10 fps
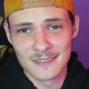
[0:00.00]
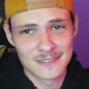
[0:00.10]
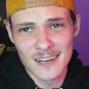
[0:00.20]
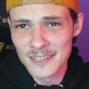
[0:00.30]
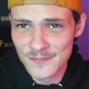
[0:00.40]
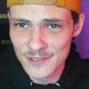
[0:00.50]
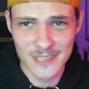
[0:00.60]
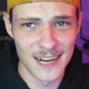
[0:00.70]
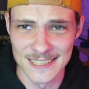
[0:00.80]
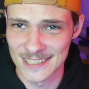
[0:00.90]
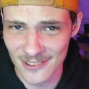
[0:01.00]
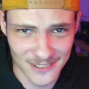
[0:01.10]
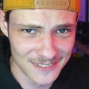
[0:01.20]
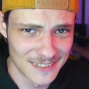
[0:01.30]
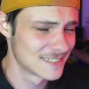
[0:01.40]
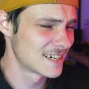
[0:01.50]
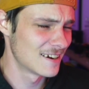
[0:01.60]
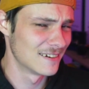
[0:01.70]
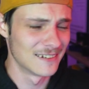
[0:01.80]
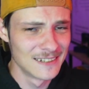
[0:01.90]
A ton of you guys aren't. That's
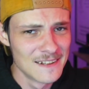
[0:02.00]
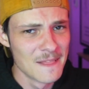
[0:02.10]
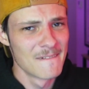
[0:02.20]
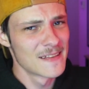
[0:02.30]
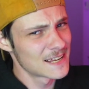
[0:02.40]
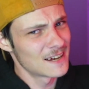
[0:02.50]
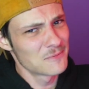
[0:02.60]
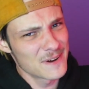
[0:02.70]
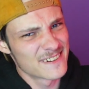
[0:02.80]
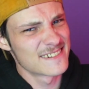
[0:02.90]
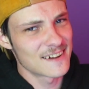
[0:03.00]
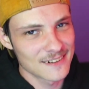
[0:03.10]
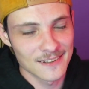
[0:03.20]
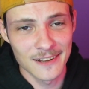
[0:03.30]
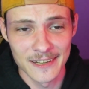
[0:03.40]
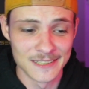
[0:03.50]
kind of weird, not gonna lie.